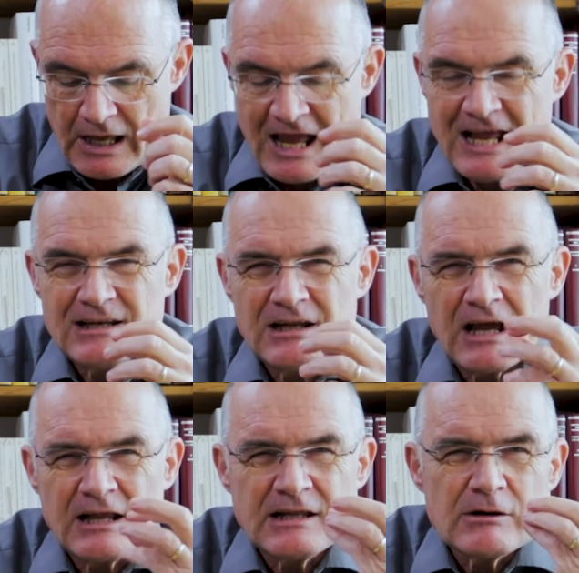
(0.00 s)
And
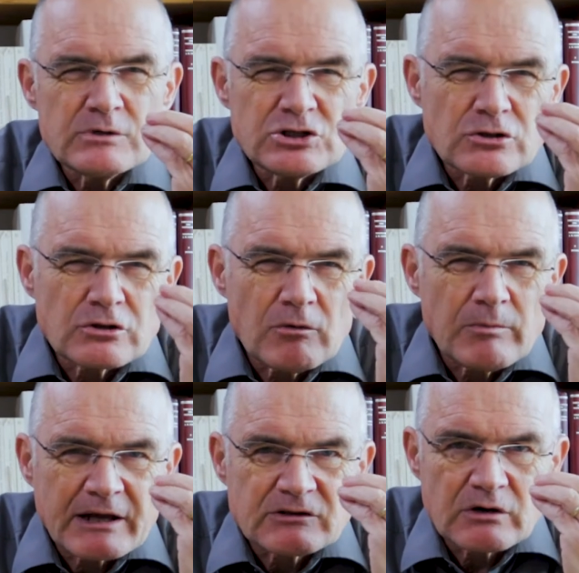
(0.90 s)
then we should go
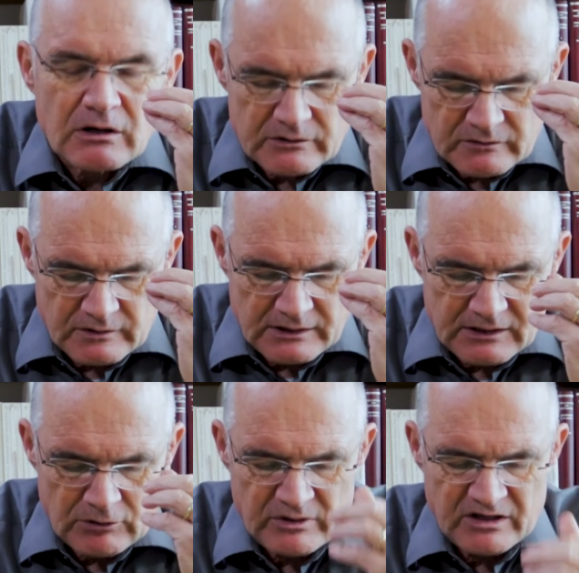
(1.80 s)
back to our
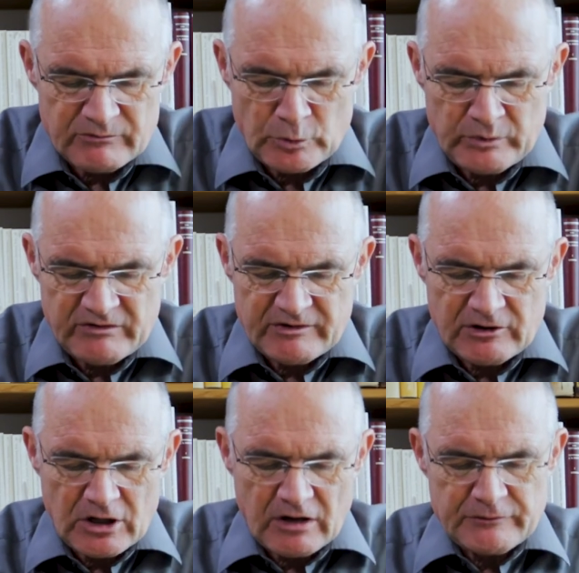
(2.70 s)
thinking. We
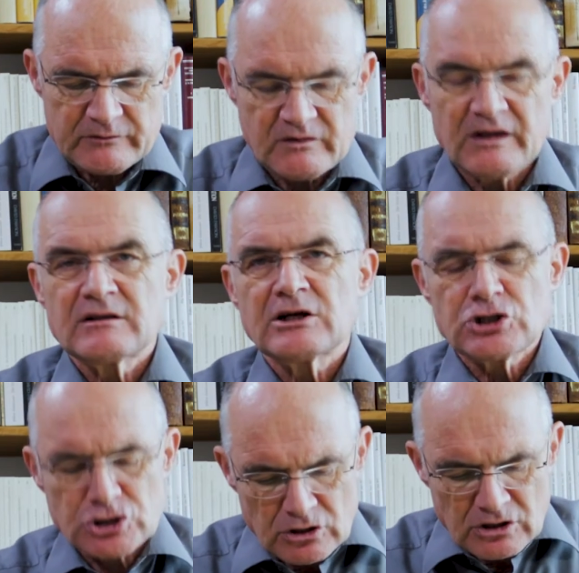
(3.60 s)
very often think that
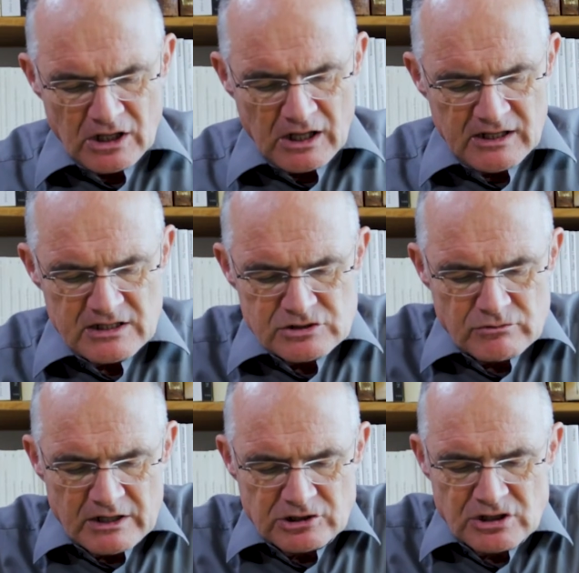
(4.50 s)
shouldn't
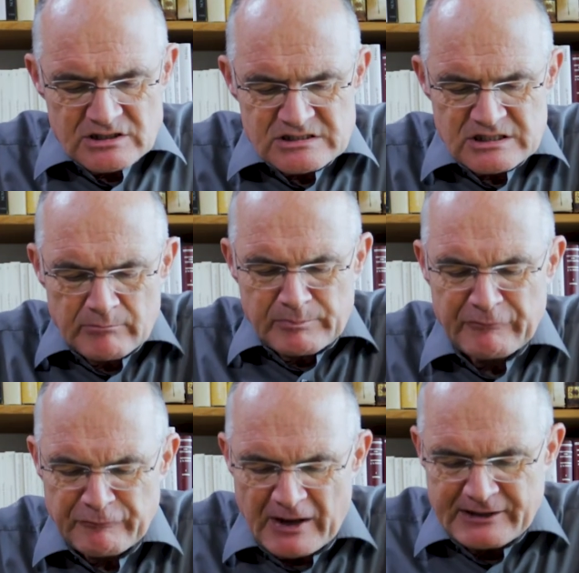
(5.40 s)
Israel just simply
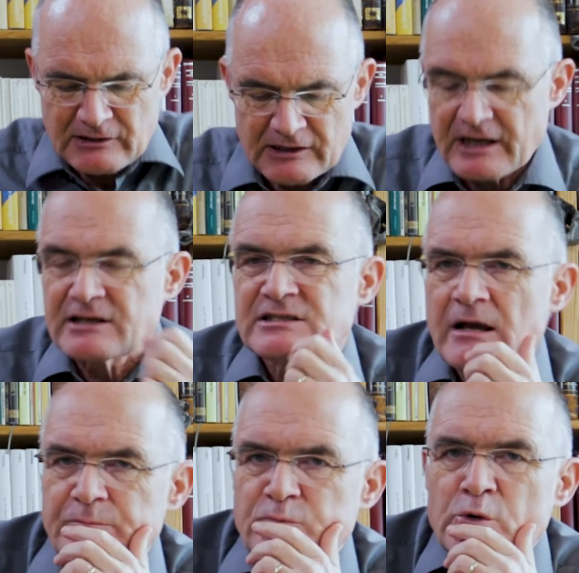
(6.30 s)
finally
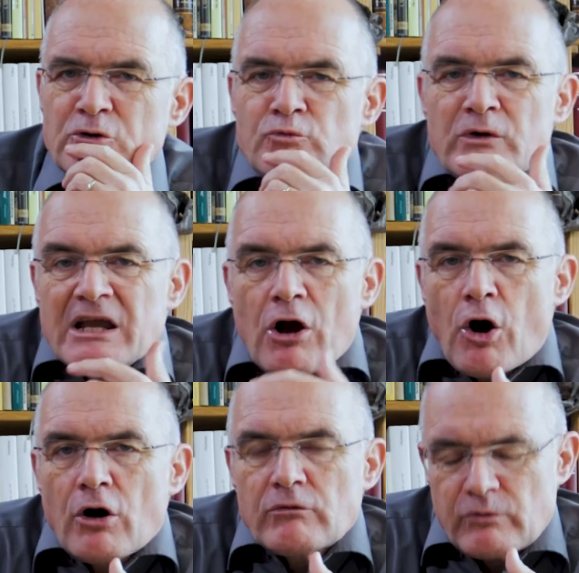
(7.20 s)
accept what we
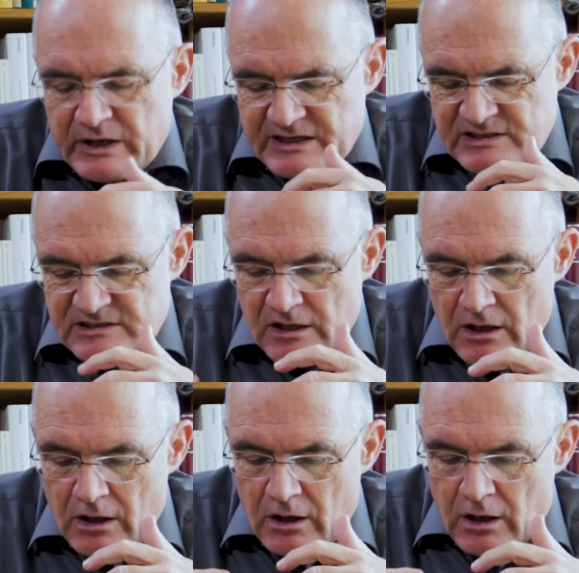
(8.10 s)
always
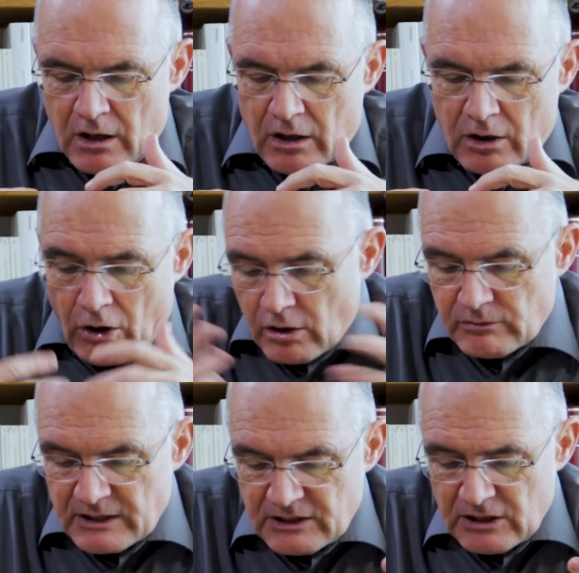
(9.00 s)

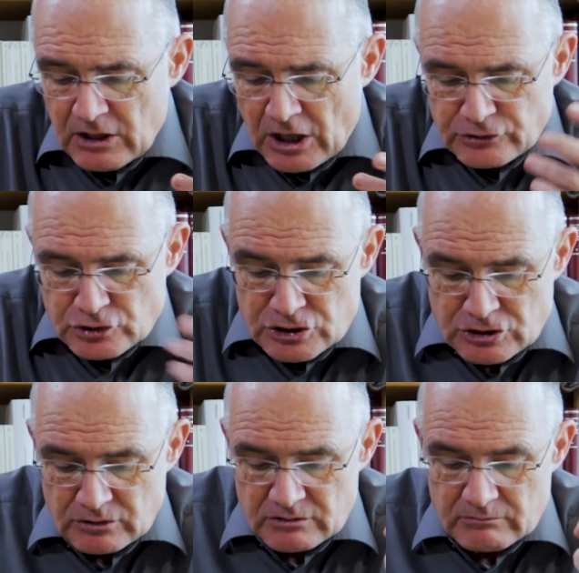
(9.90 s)
already
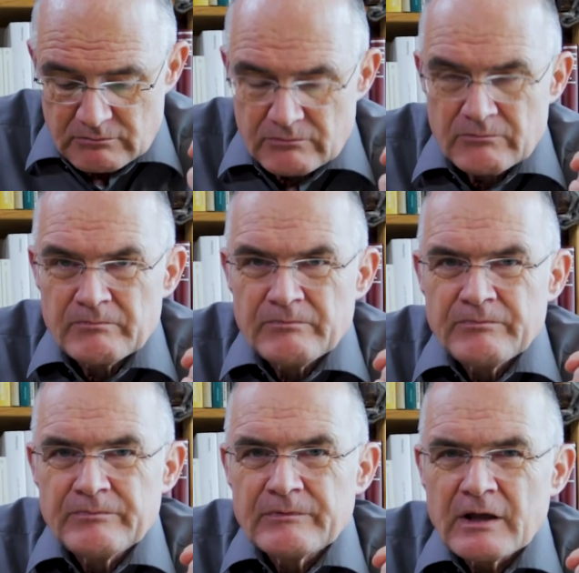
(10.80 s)
understood?
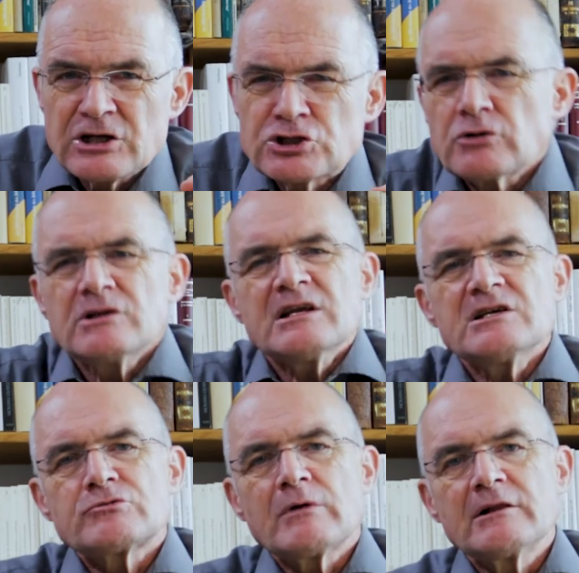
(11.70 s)
And shouldn't
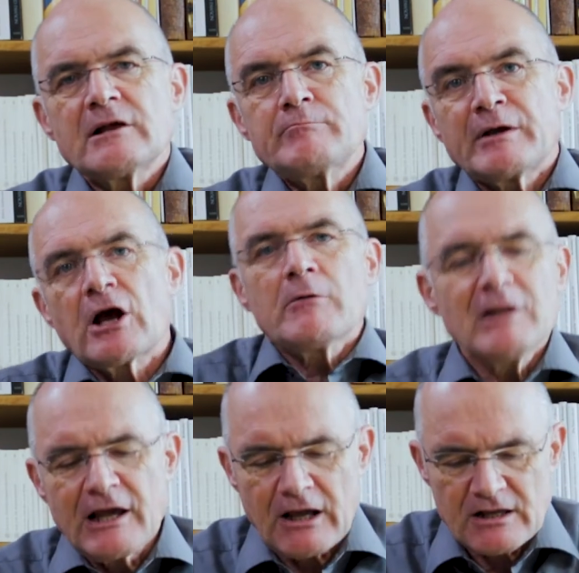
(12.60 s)
Israel then become
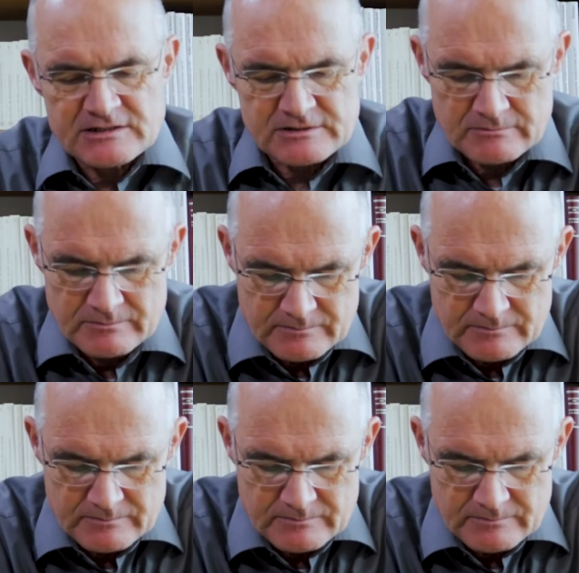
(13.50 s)
like us?